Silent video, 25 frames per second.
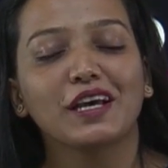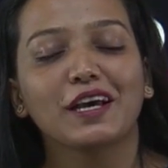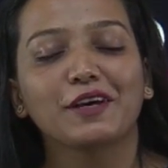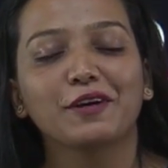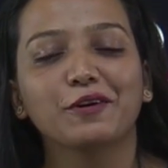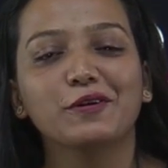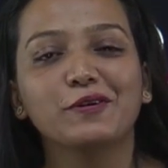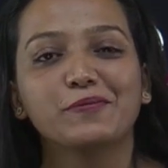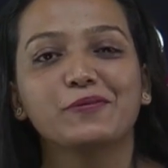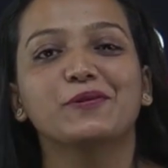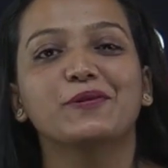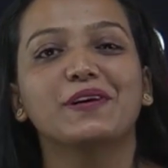I
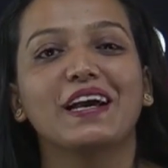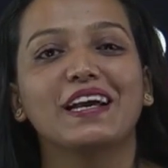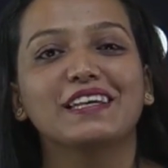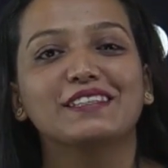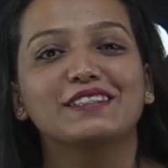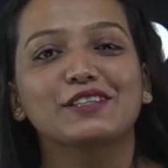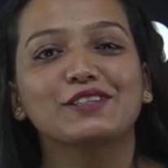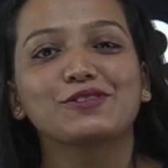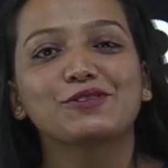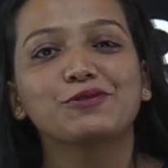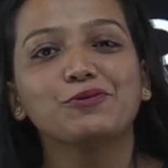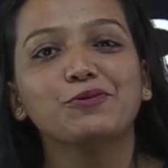hope you
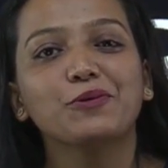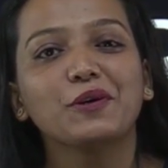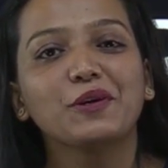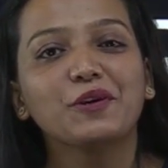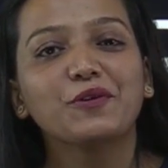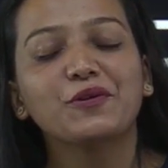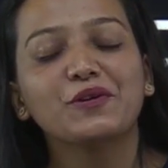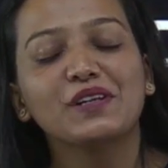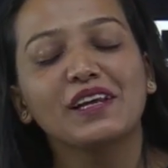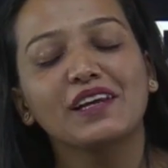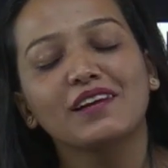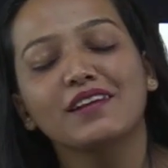guys are doing
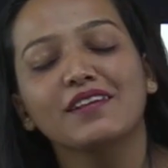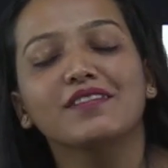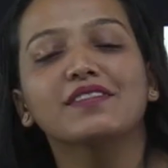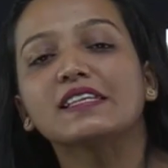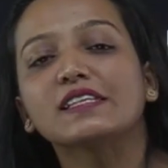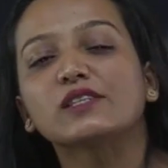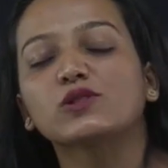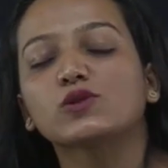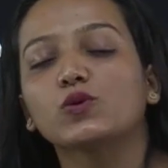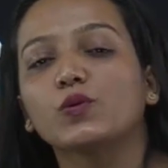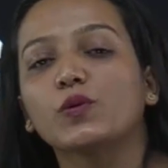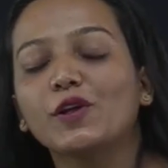good. And in
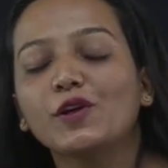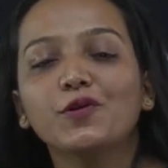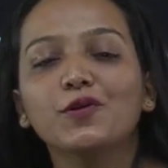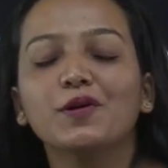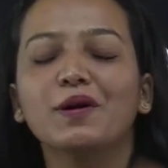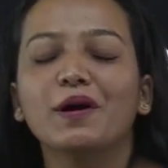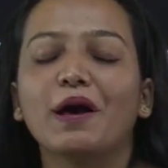this video,